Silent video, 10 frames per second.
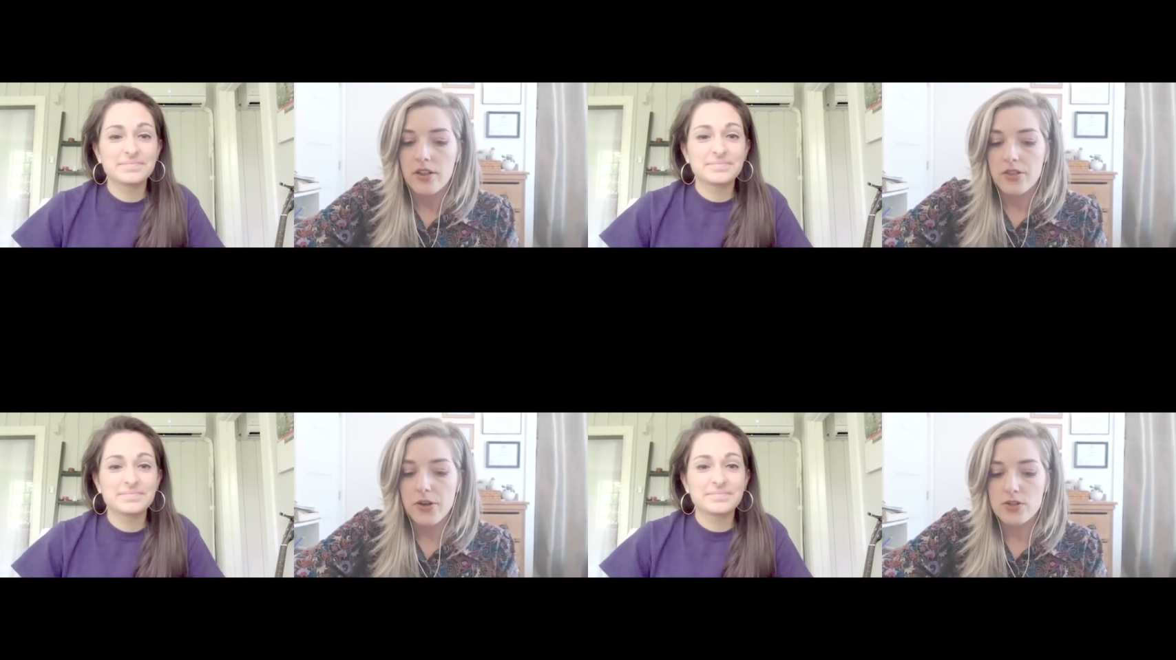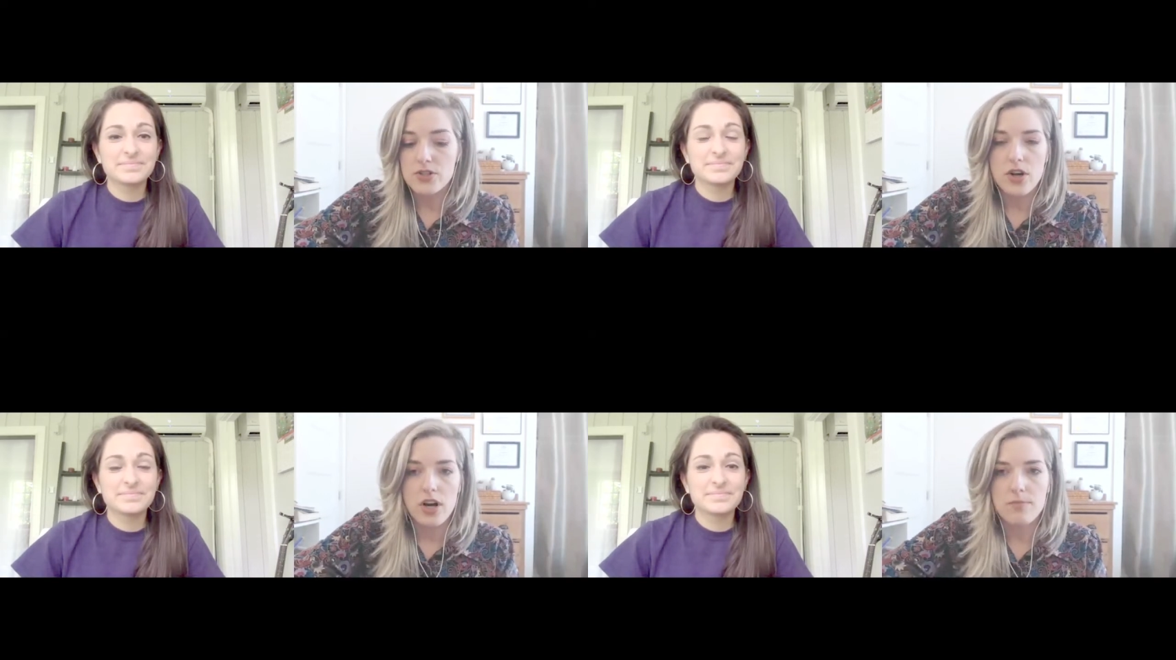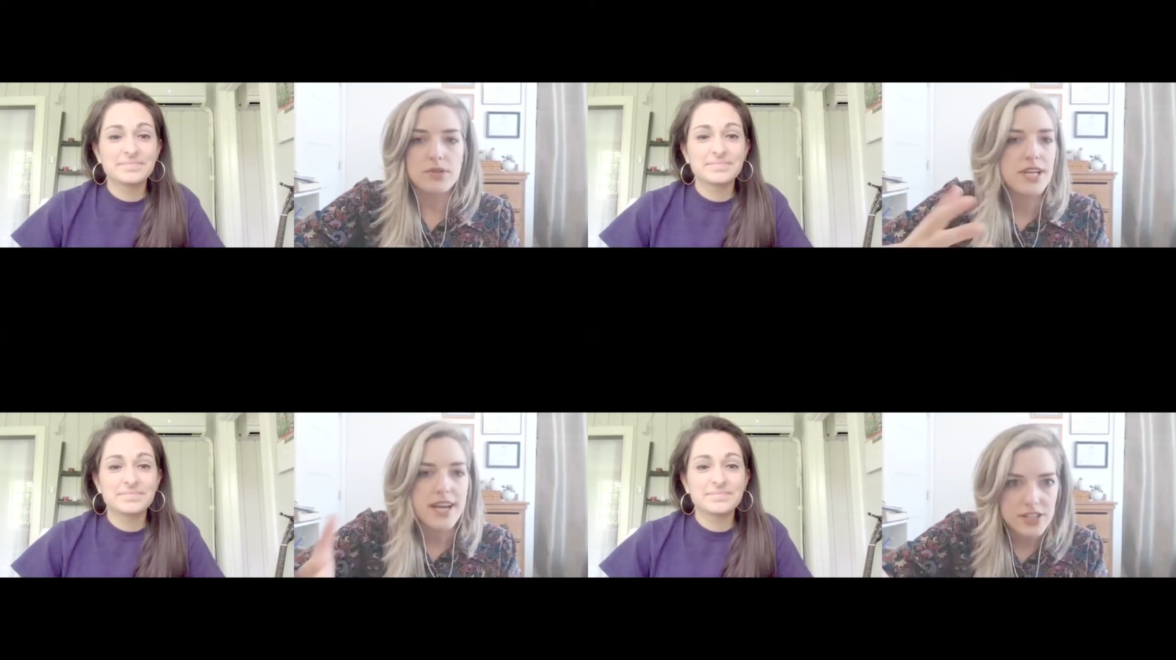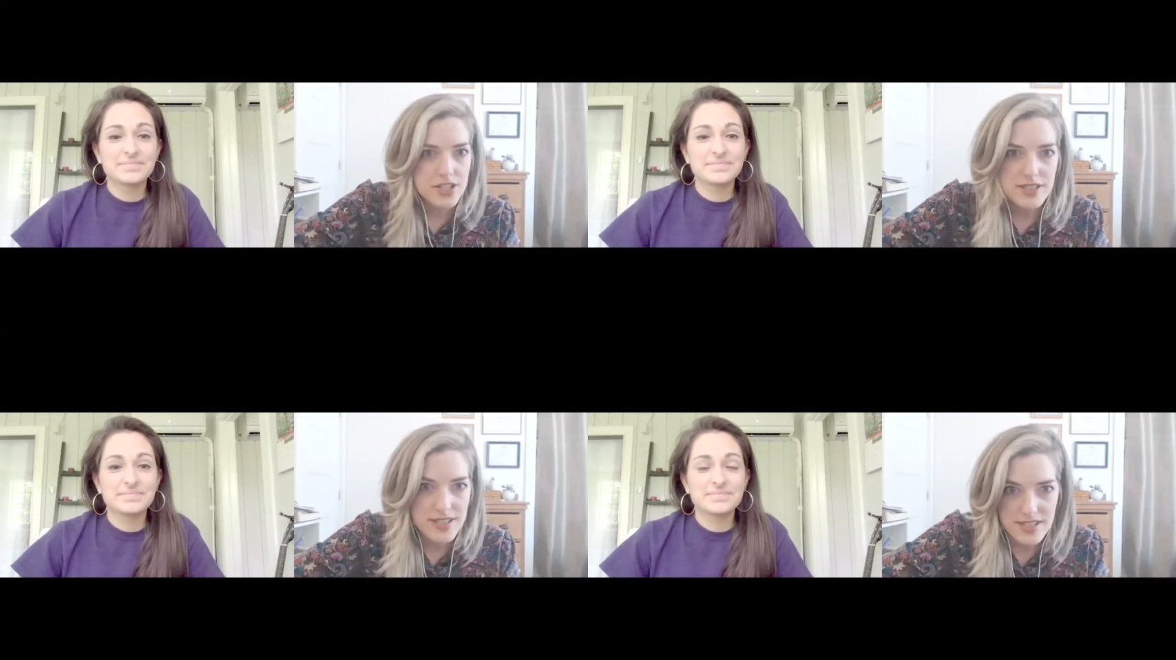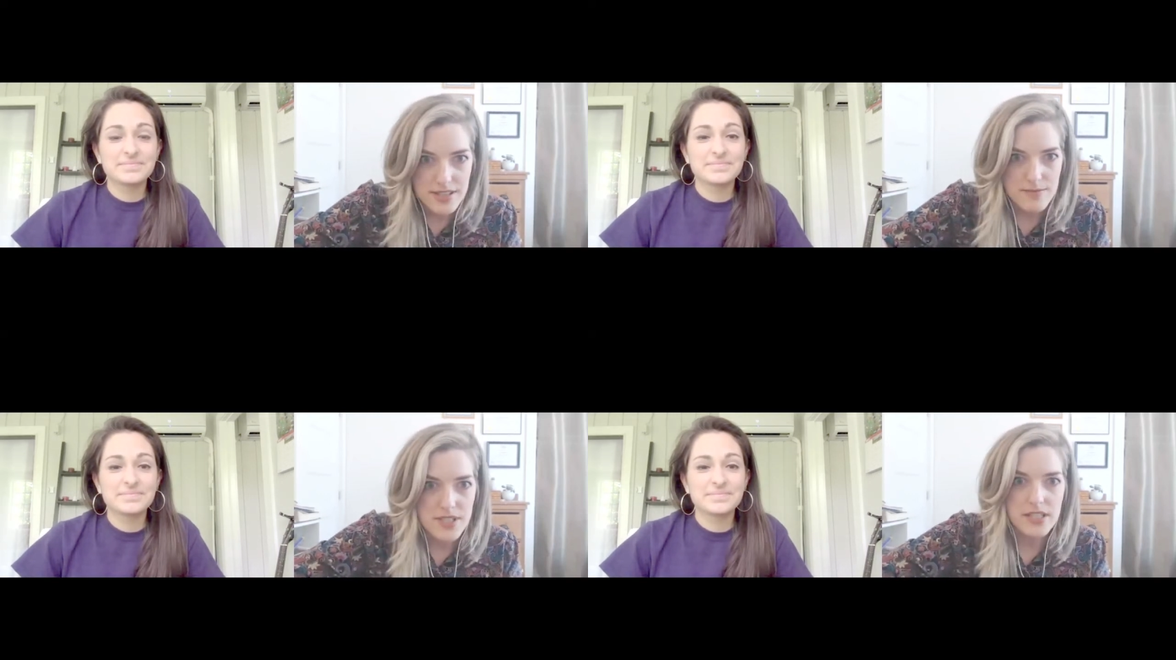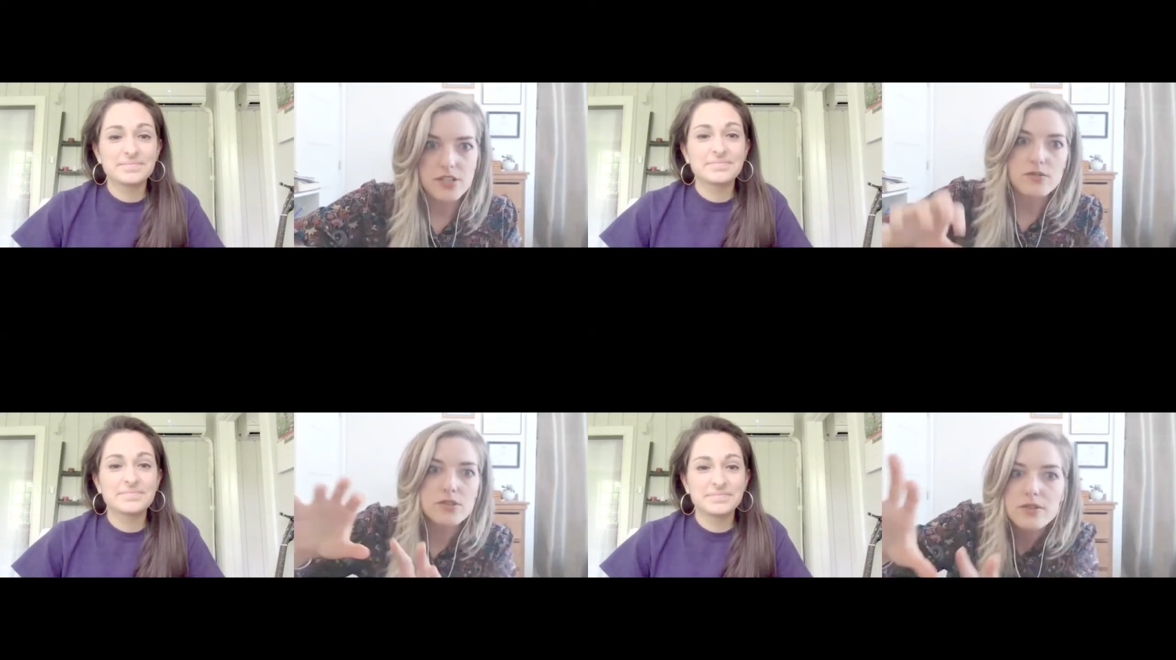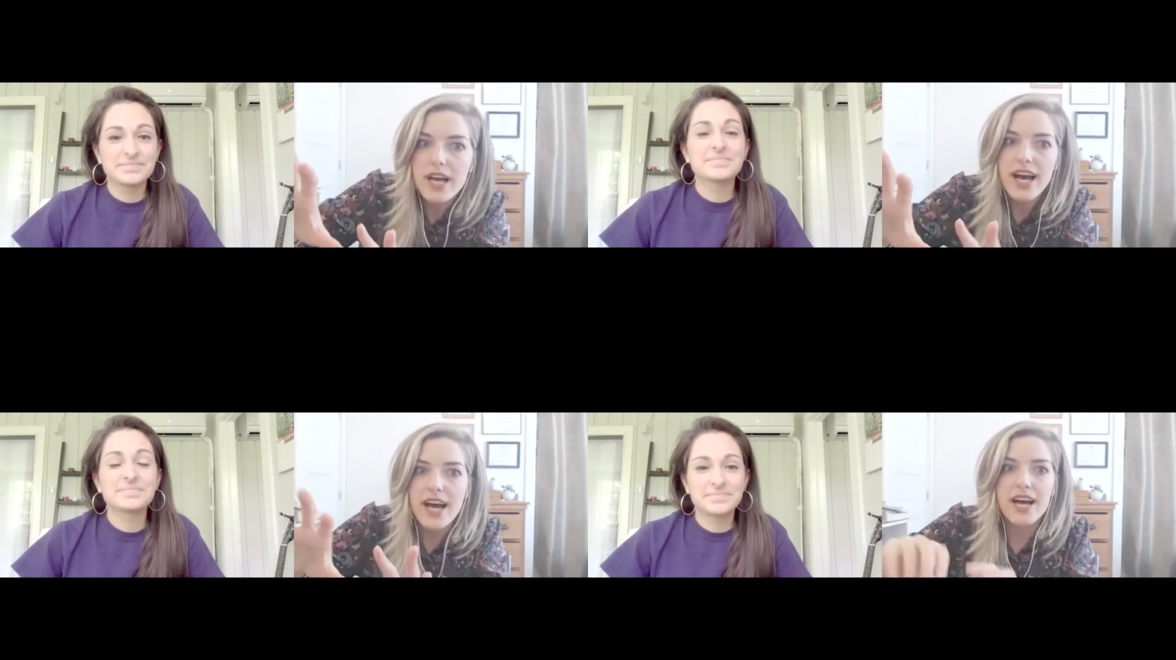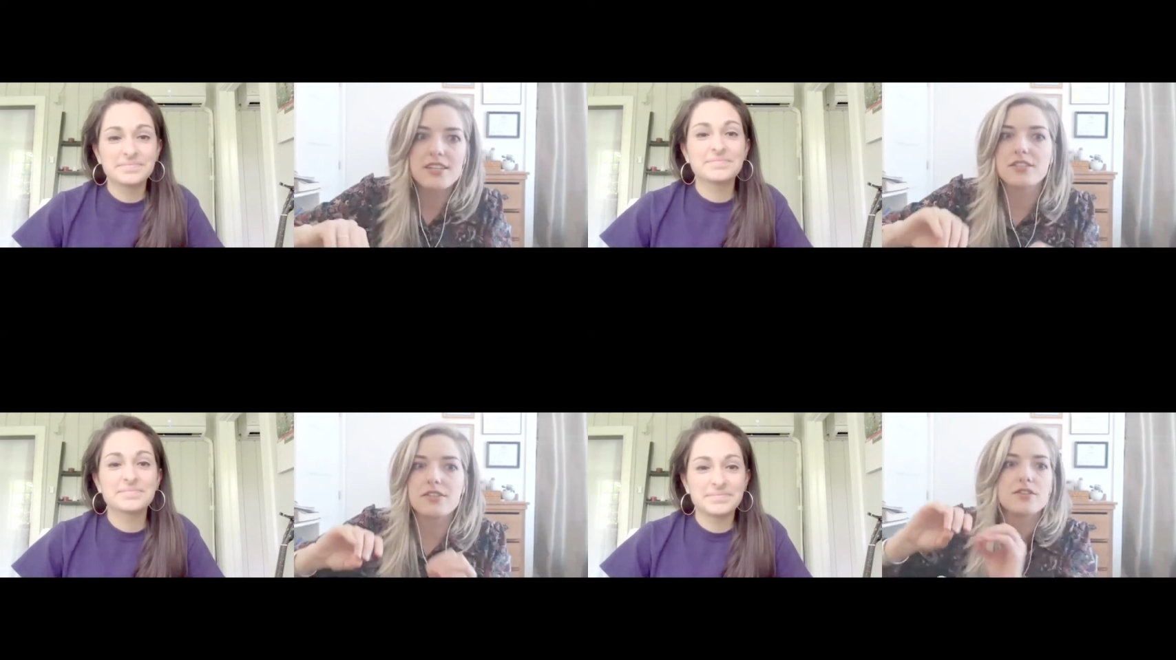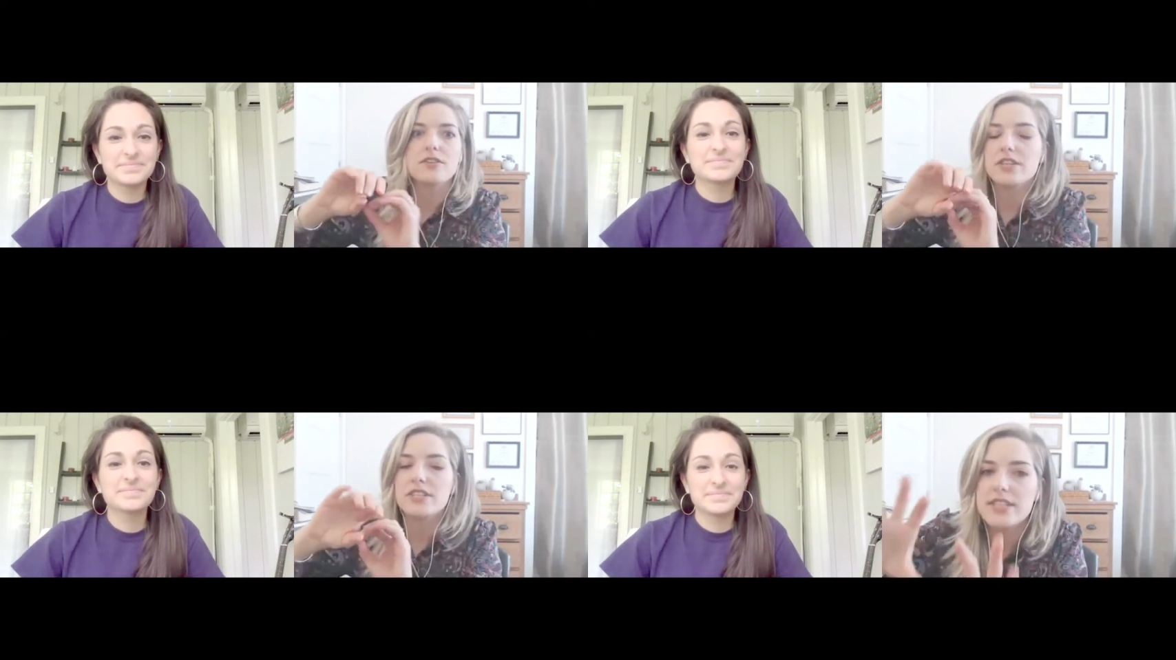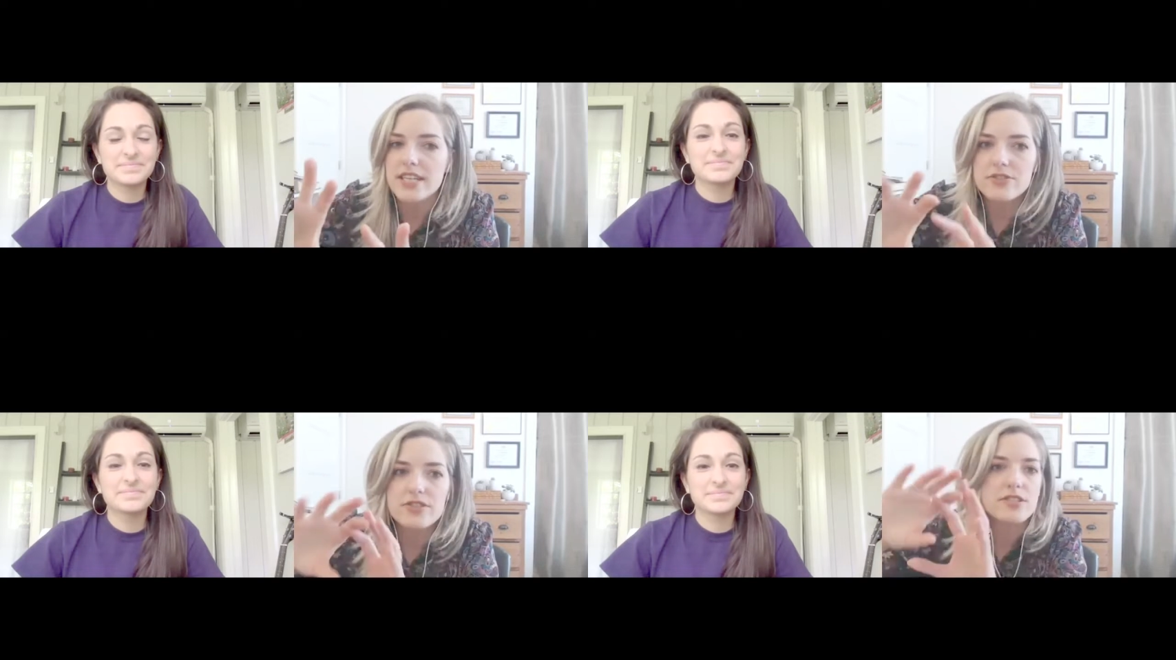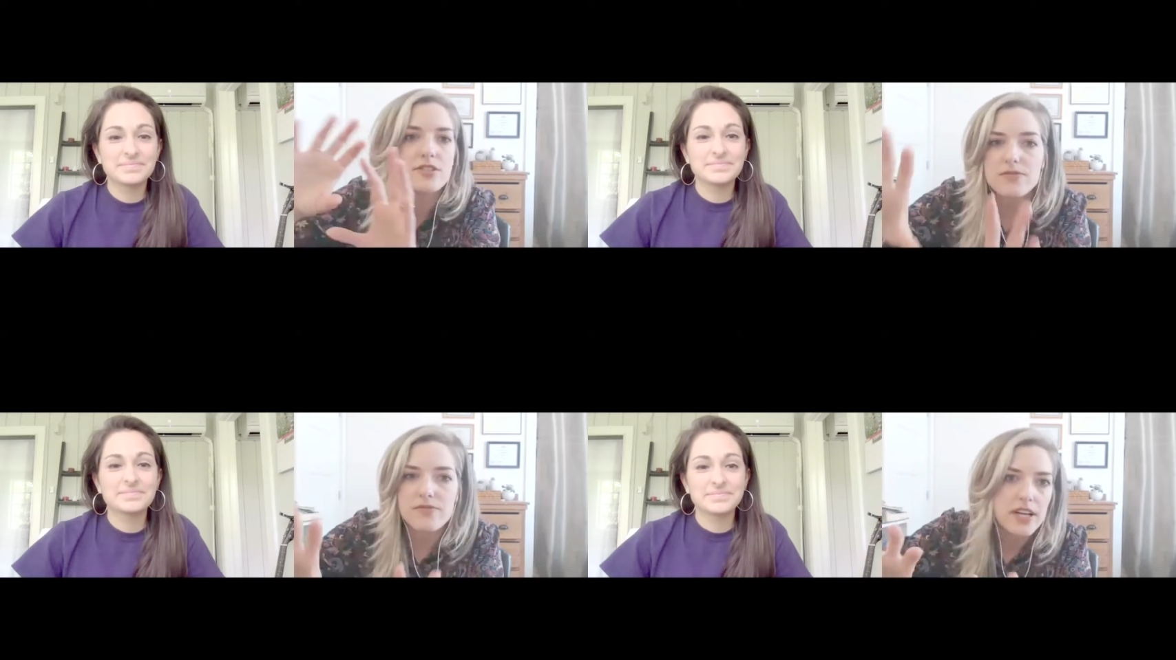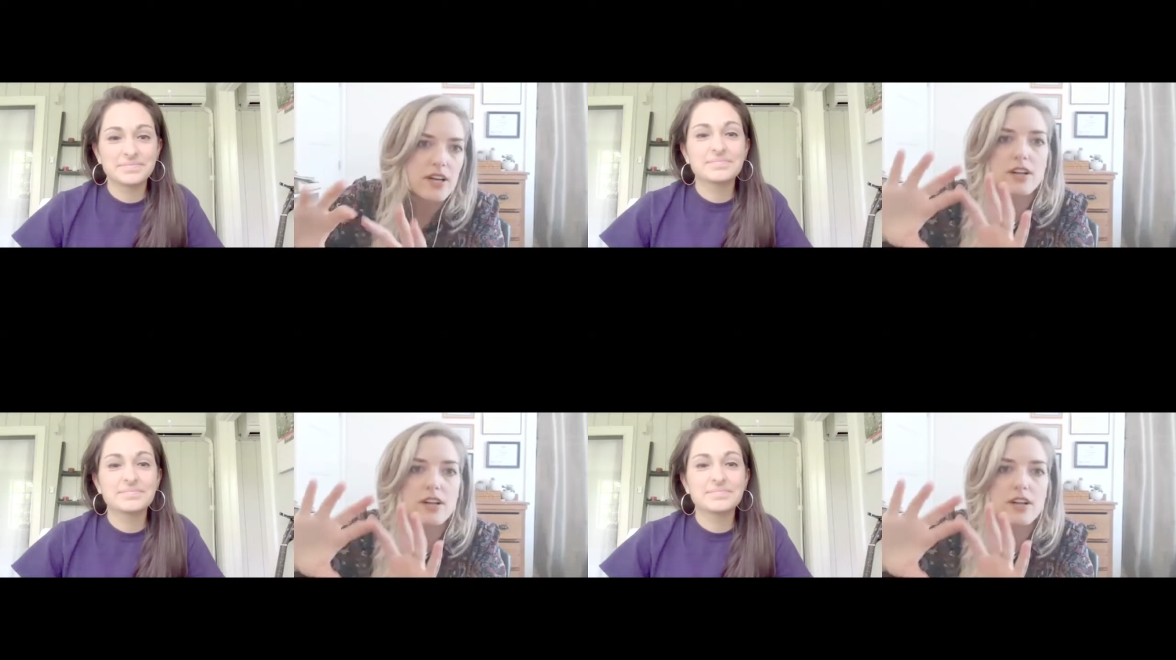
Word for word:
Speaker 1: those are all protection systems. Like, don't do that. You'll it's dangerous. You'll fail.